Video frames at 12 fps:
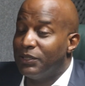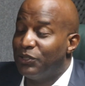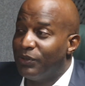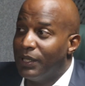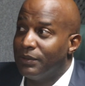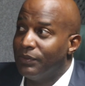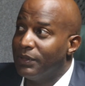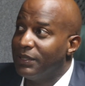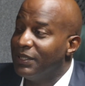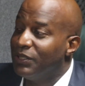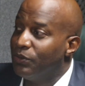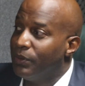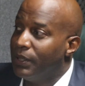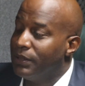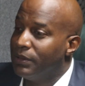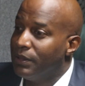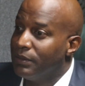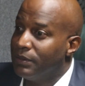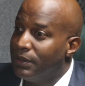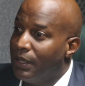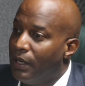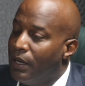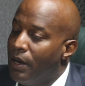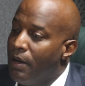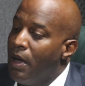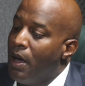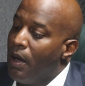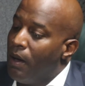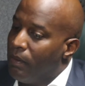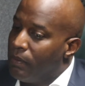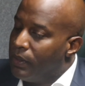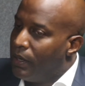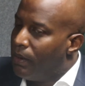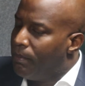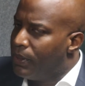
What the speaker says: that you would kind of like to scale back a bit. Yeah,